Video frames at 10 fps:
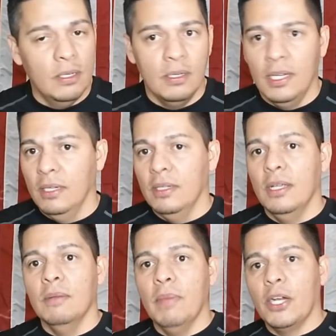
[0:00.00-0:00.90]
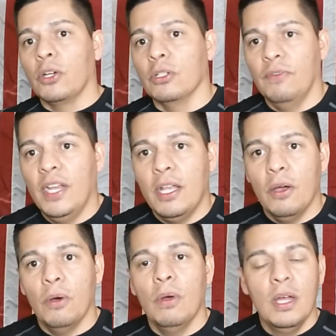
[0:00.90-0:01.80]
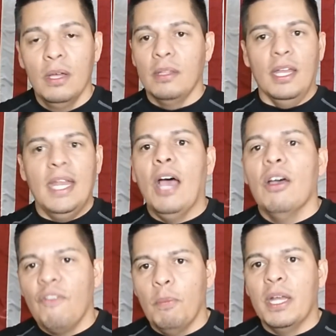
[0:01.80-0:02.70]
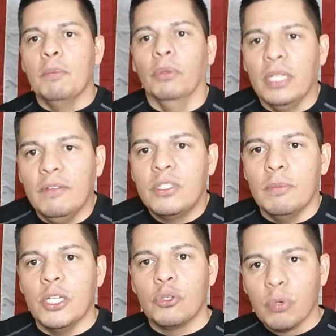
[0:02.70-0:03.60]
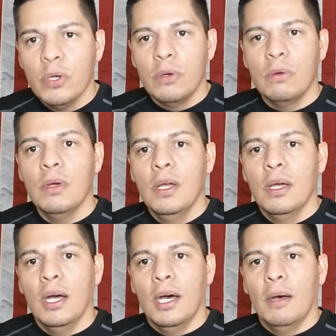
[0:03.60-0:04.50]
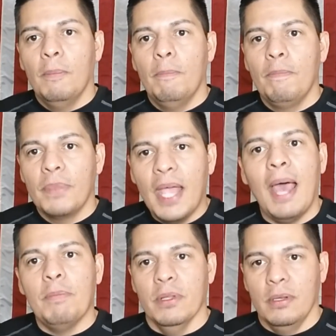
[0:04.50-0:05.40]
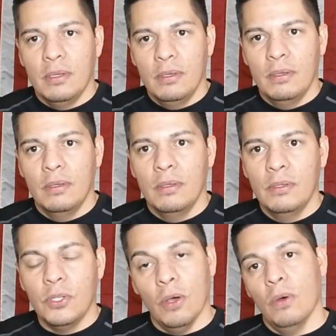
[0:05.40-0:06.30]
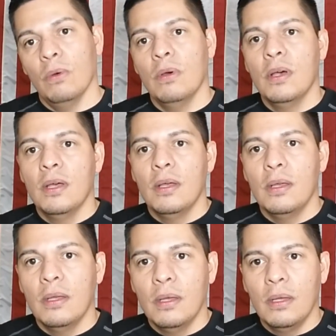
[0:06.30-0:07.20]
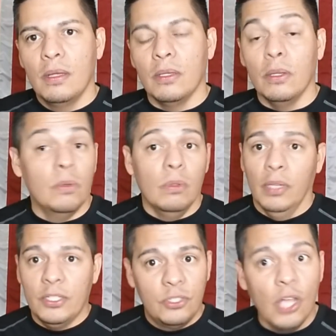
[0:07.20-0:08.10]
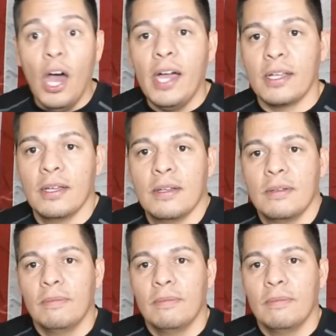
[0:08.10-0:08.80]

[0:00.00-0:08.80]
in Metakur's video that now everybody believes to be true happened. So let's talk.